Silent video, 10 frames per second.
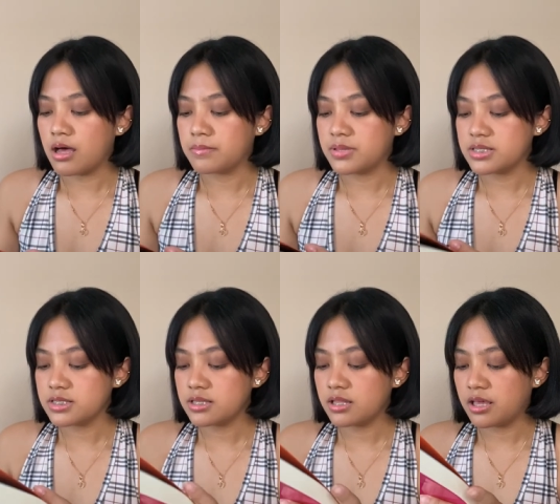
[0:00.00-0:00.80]
This
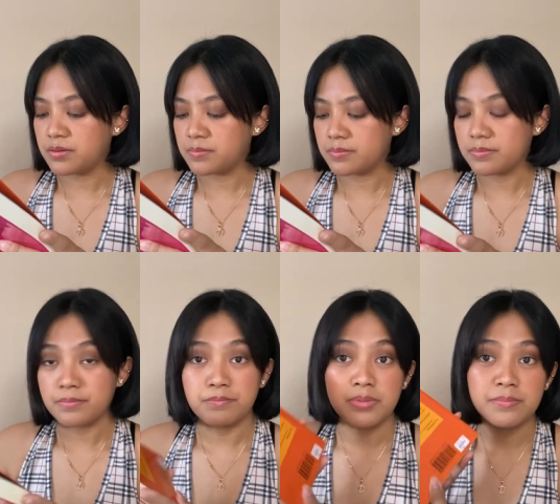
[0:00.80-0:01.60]
is the name,
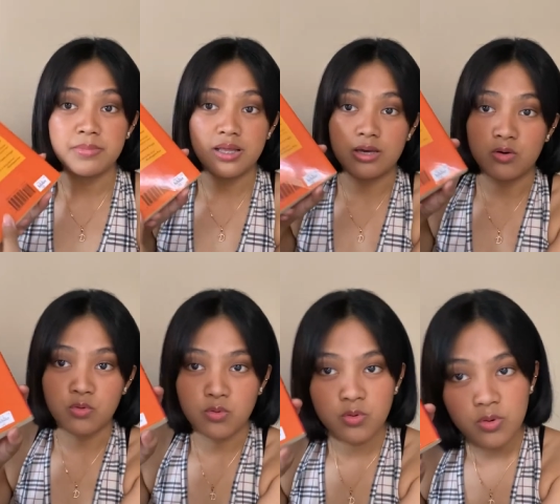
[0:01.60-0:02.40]

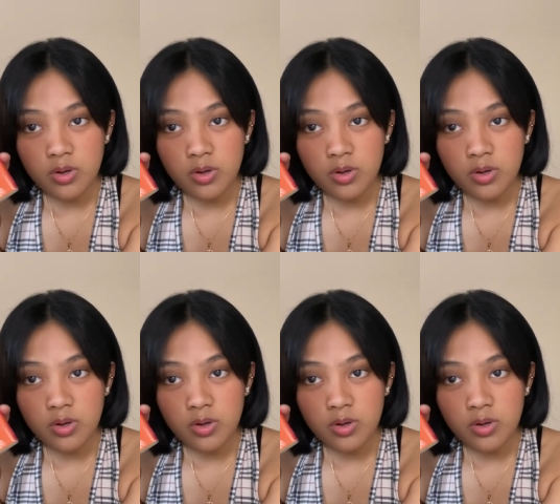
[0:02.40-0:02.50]
Biblio.